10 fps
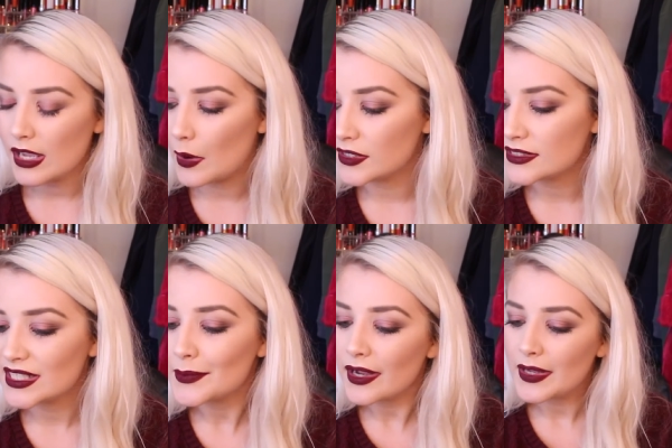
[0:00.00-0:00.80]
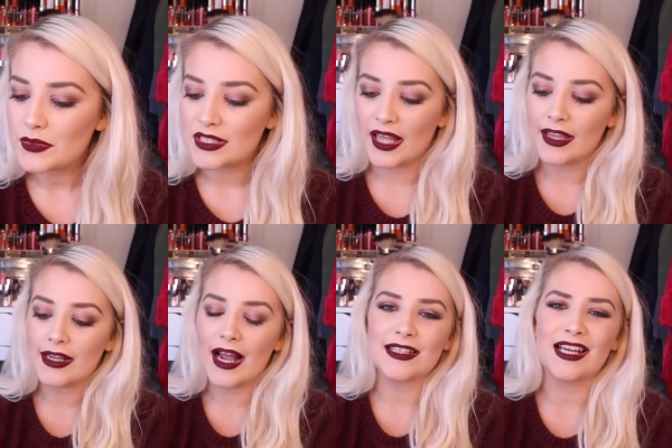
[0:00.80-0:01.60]
I want to see what it was
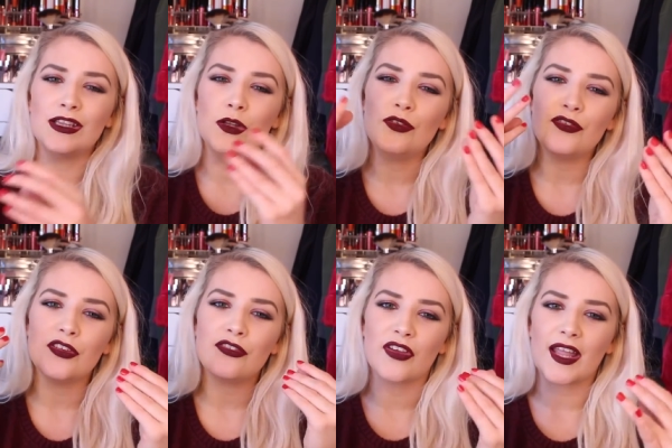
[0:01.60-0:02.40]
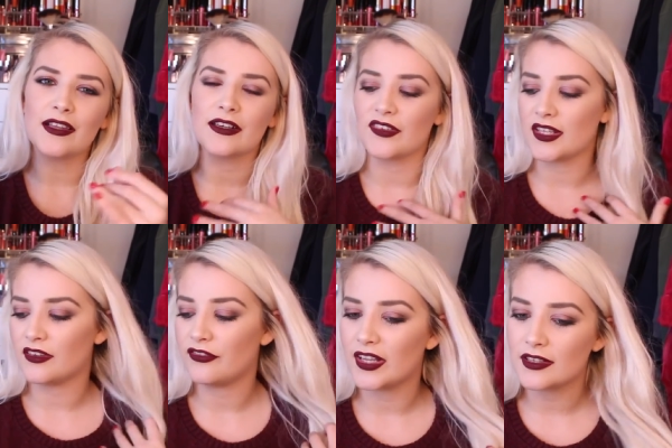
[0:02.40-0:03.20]
like, and I love the feeling of it.
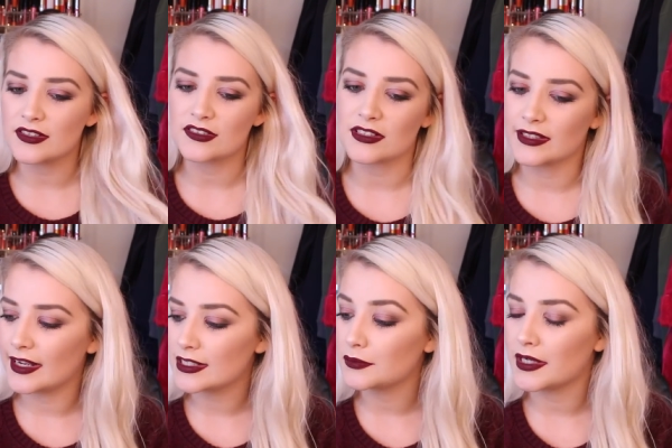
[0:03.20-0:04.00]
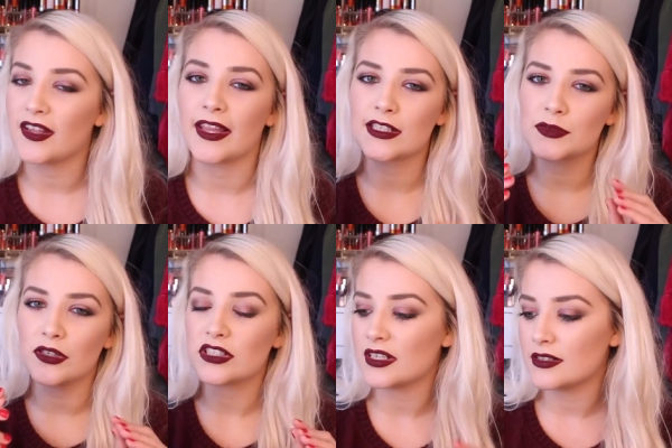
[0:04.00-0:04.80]
The feeling is just nice when I like
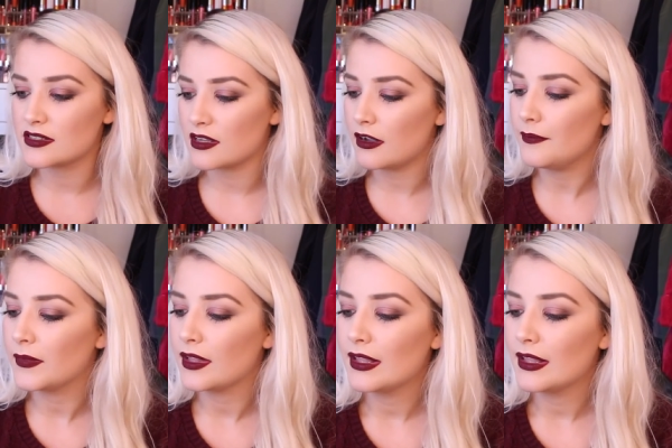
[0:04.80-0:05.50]
swatched it in store.